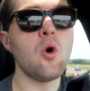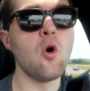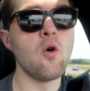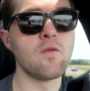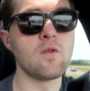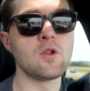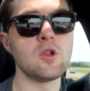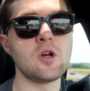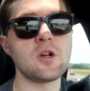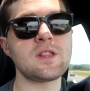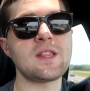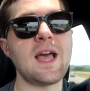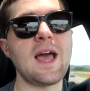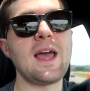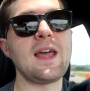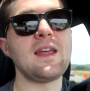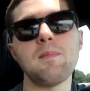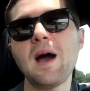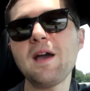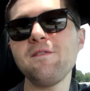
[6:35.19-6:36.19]
overlook
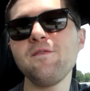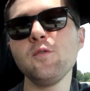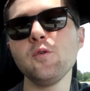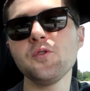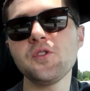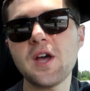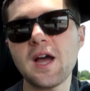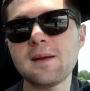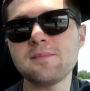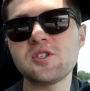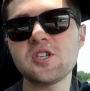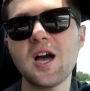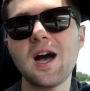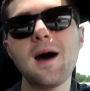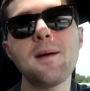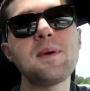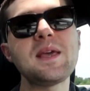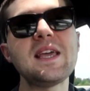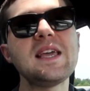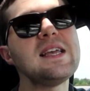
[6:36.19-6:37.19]
that. My full-time
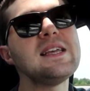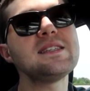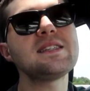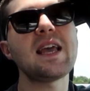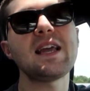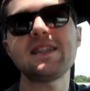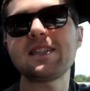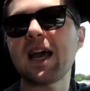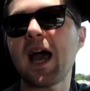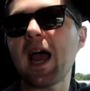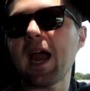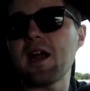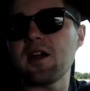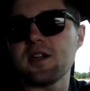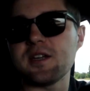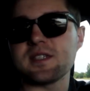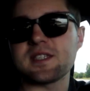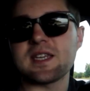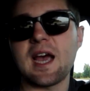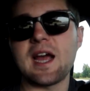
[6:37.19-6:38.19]
job is a tire
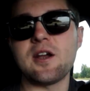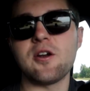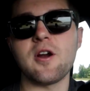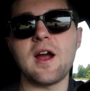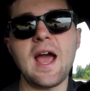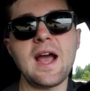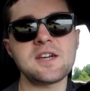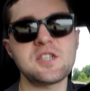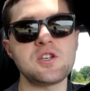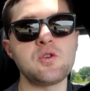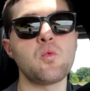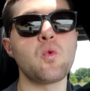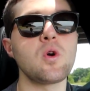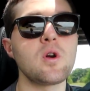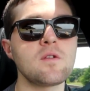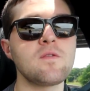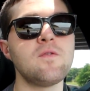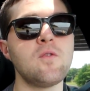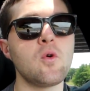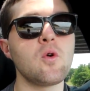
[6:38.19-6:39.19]
designer. I actually
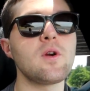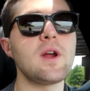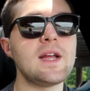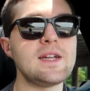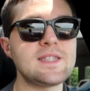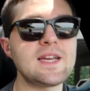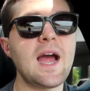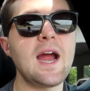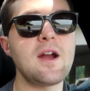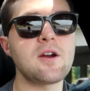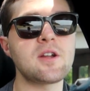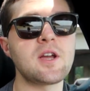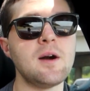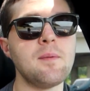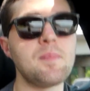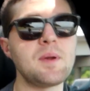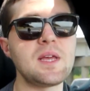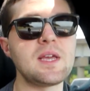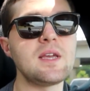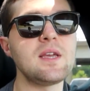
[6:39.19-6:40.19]
work for a tire
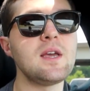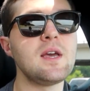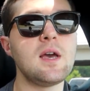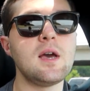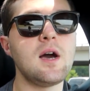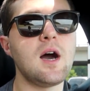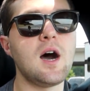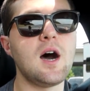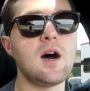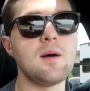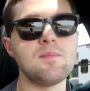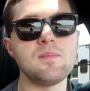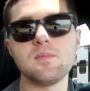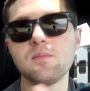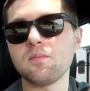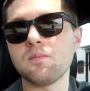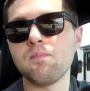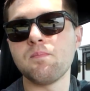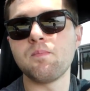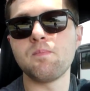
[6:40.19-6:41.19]
company.
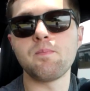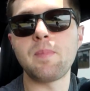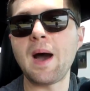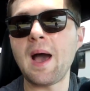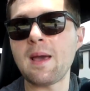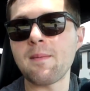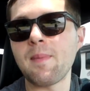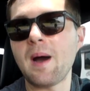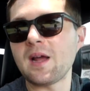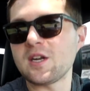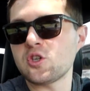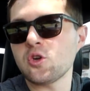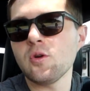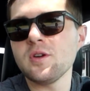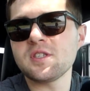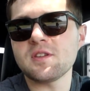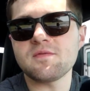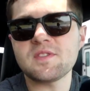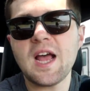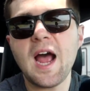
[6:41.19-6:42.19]
By my
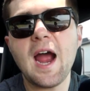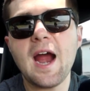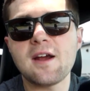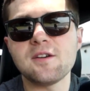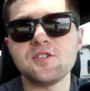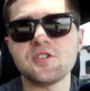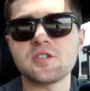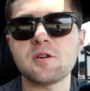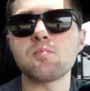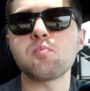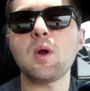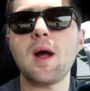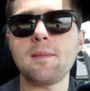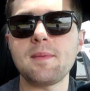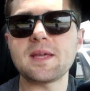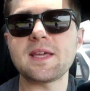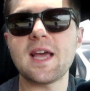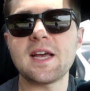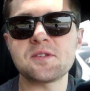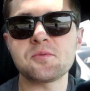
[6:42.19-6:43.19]
choice of tires, you could
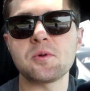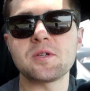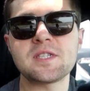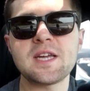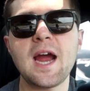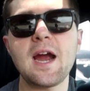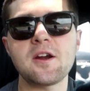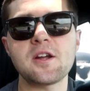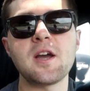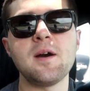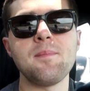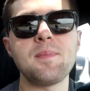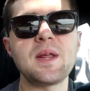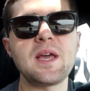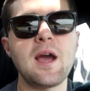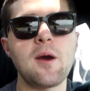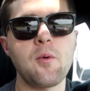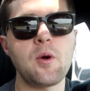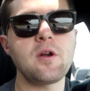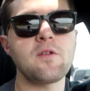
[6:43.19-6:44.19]
probably guess what tire
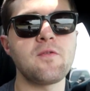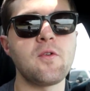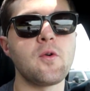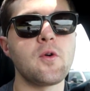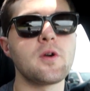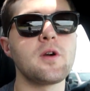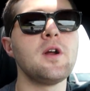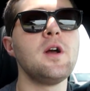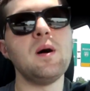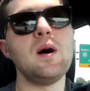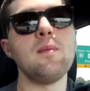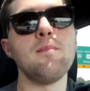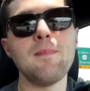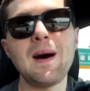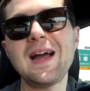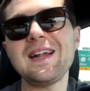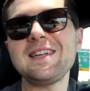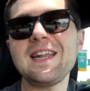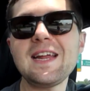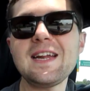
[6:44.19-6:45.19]
company I work for. But
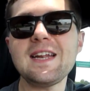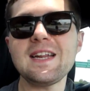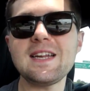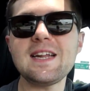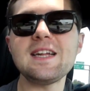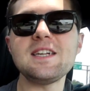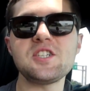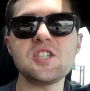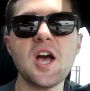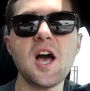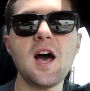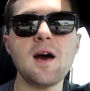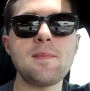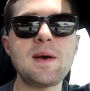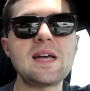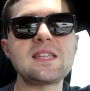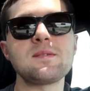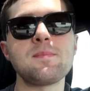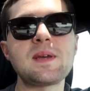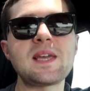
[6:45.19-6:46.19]
my day-to-day job
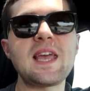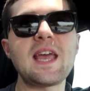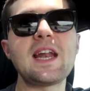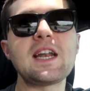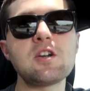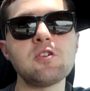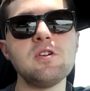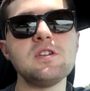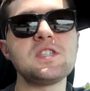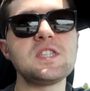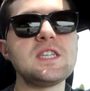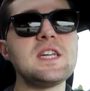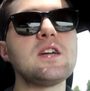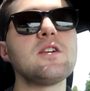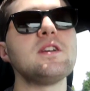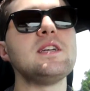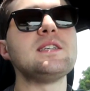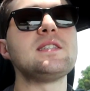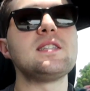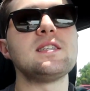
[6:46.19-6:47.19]
as a mechanical
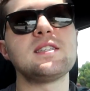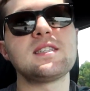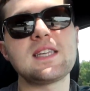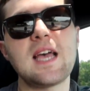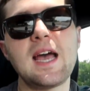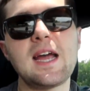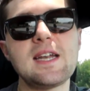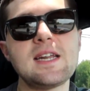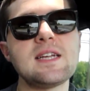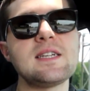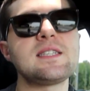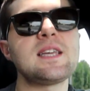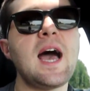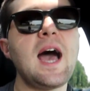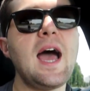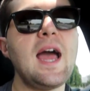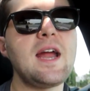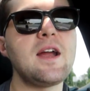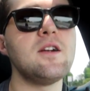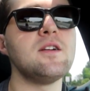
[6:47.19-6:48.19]
engineer is designing
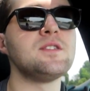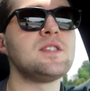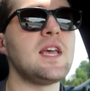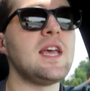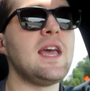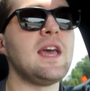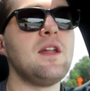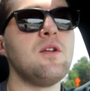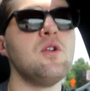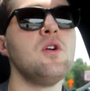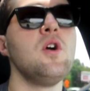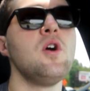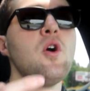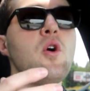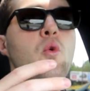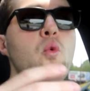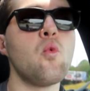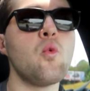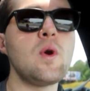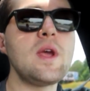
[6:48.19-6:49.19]
tires,
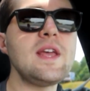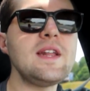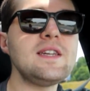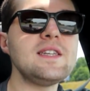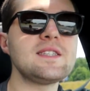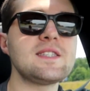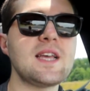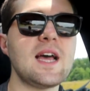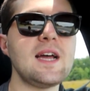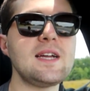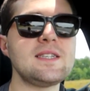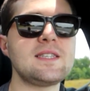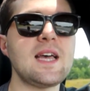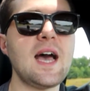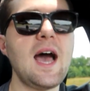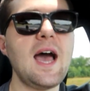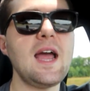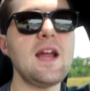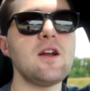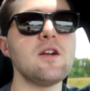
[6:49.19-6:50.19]
and we design
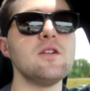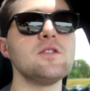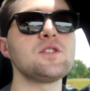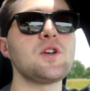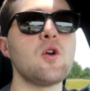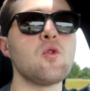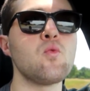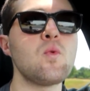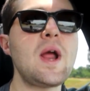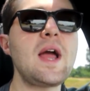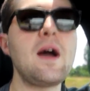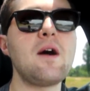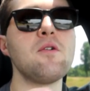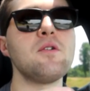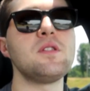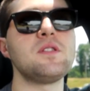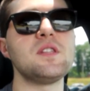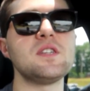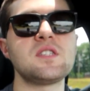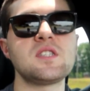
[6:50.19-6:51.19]
tires
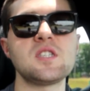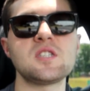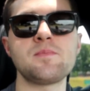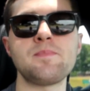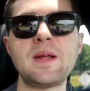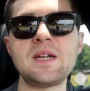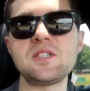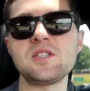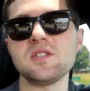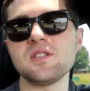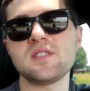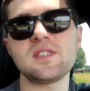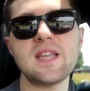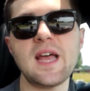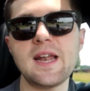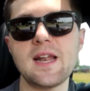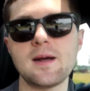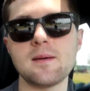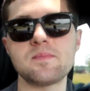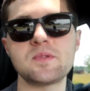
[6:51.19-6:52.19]
around the suspension
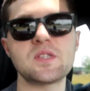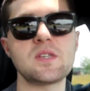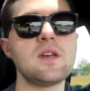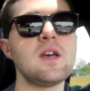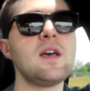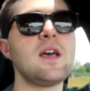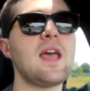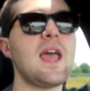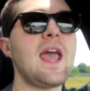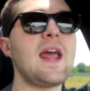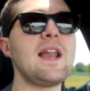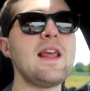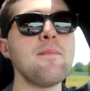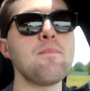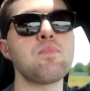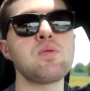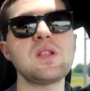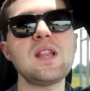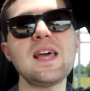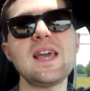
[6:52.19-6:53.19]
setups, and
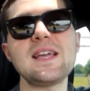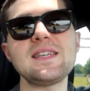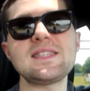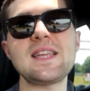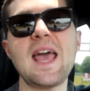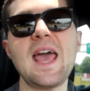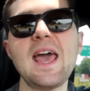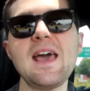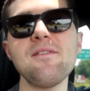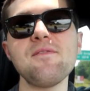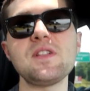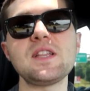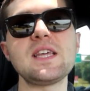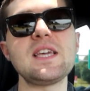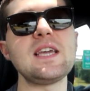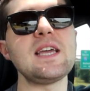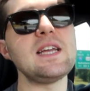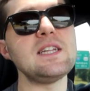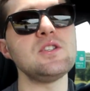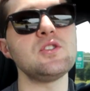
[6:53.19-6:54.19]
it plays
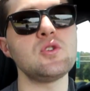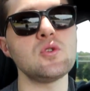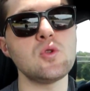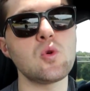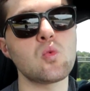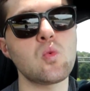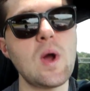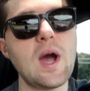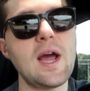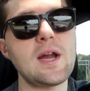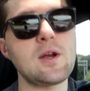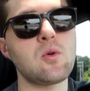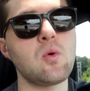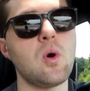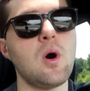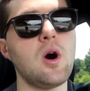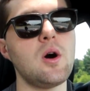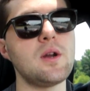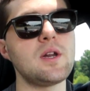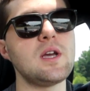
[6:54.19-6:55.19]
heavily into the ride
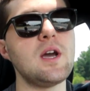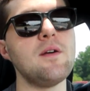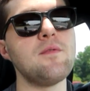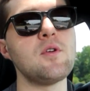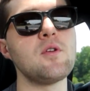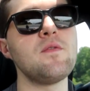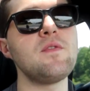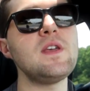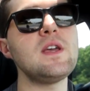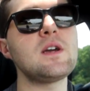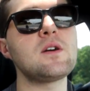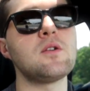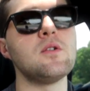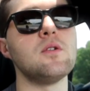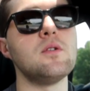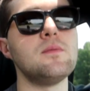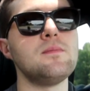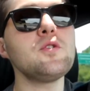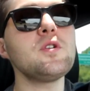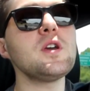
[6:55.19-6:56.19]
quality of your
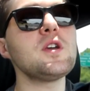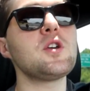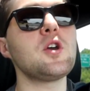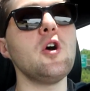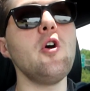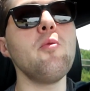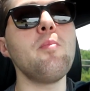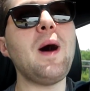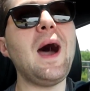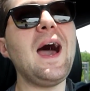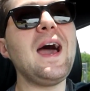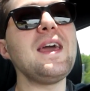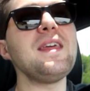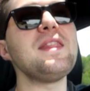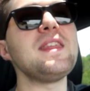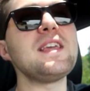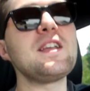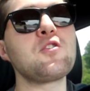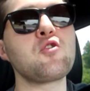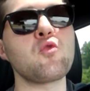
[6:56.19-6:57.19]
vehicle. You could go buy
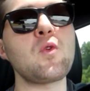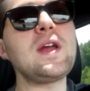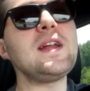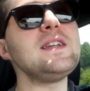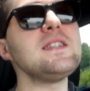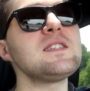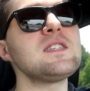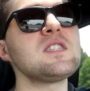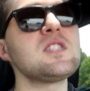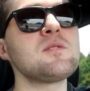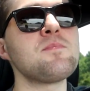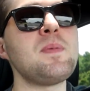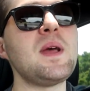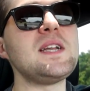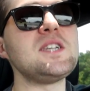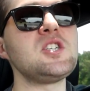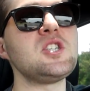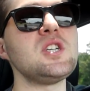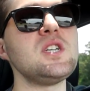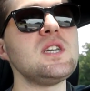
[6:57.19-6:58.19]
the greatest
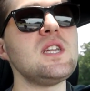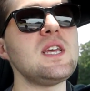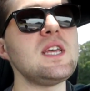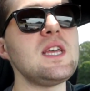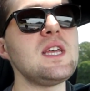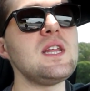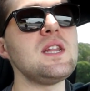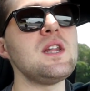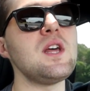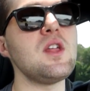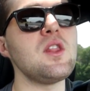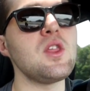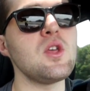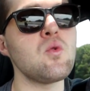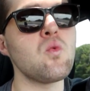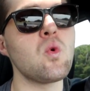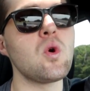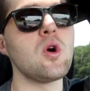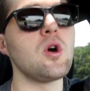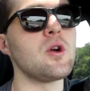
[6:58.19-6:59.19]
suspension in the
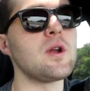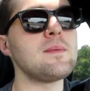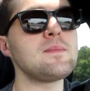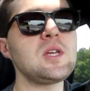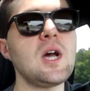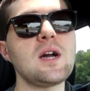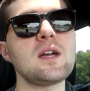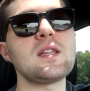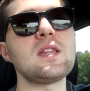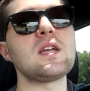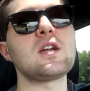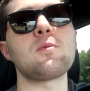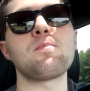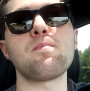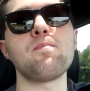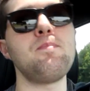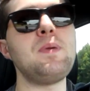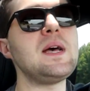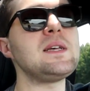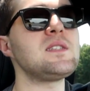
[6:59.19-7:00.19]
world. I'm talking the
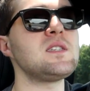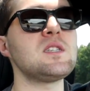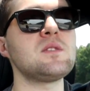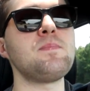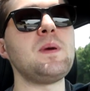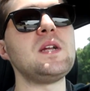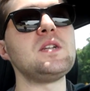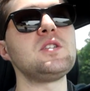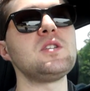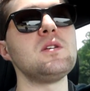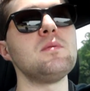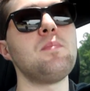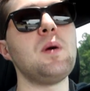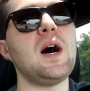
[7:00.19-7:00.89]
best suspension